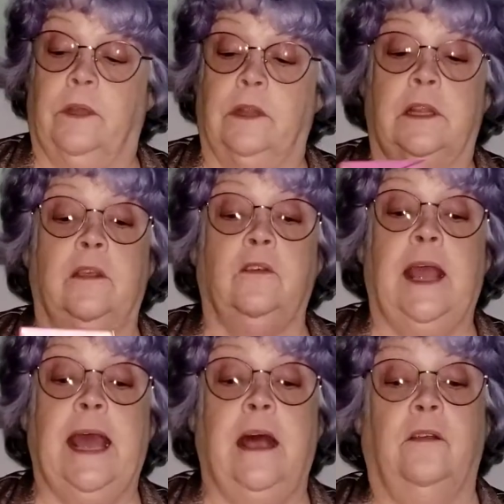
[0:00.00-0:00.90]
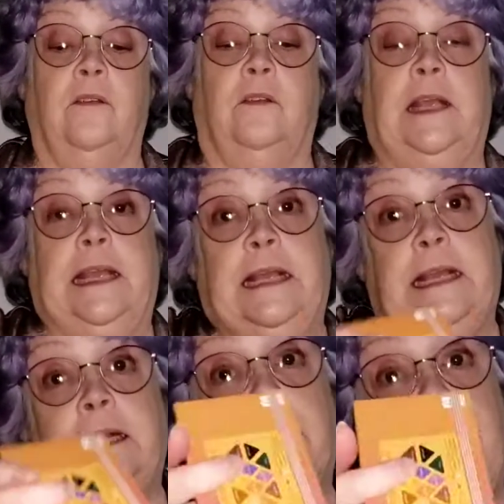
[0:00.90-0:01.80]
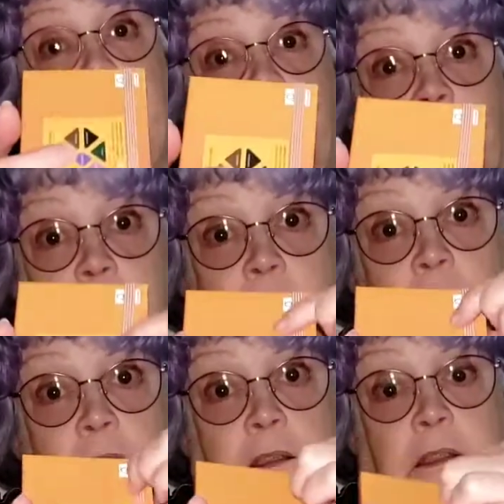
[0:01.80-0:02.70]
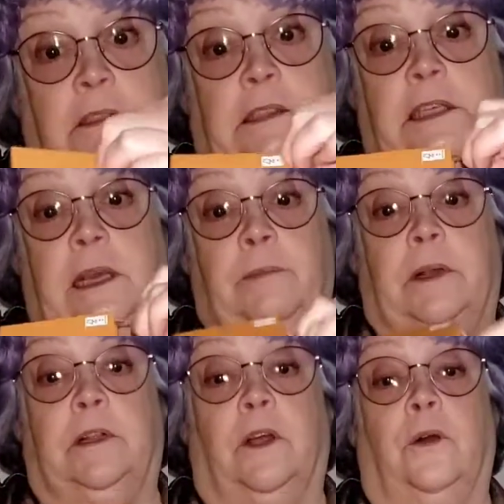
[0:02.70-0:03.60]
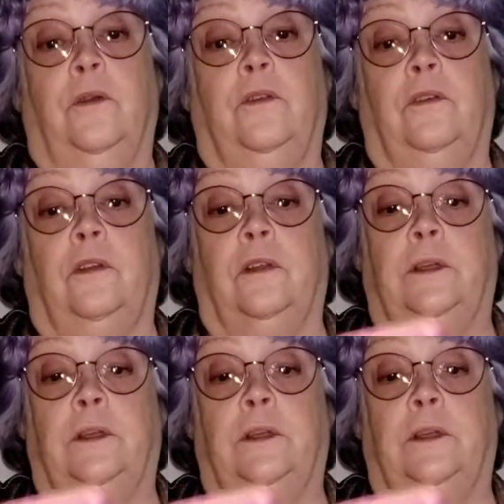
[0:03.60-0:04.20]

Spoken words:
this has an elastic to keep it closed,